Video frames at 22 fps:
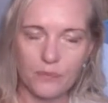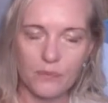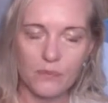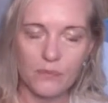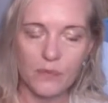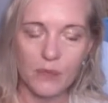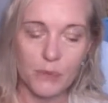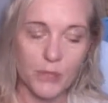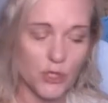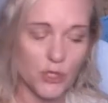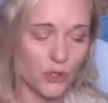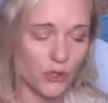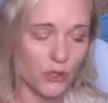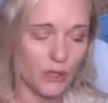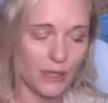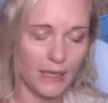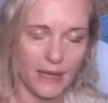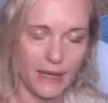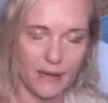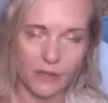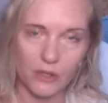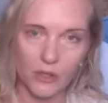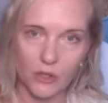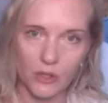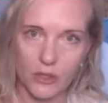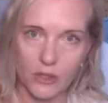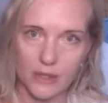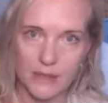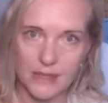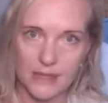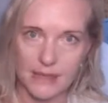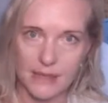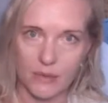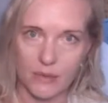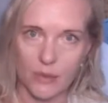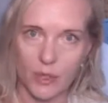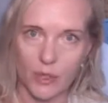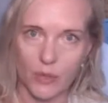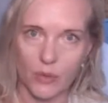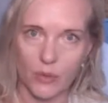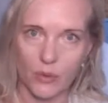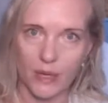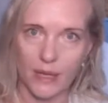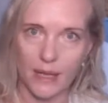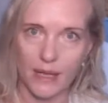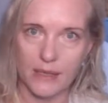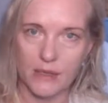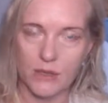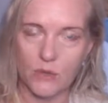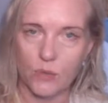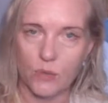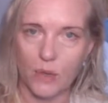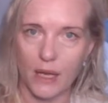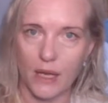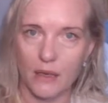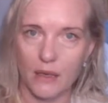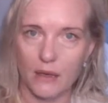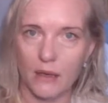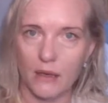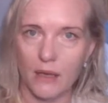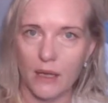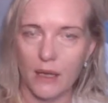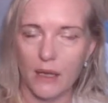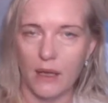But certainly have a look at Sibo as well.